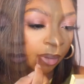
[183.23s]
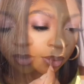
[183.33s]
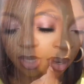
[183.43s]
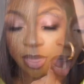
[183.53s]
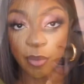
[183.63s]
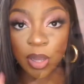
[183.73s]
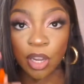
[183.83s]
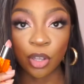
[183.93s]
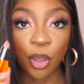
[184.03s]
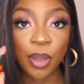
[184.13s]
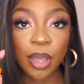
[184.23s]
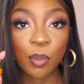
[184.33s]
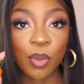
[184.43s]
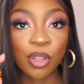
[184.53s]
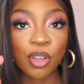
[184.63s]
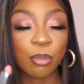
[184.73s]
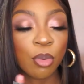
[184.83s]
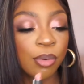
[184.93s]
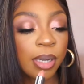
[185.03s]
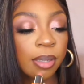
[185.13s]
And then we're going to go in with Good
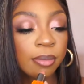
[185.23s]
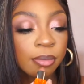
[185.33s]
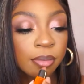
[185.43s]
Morning.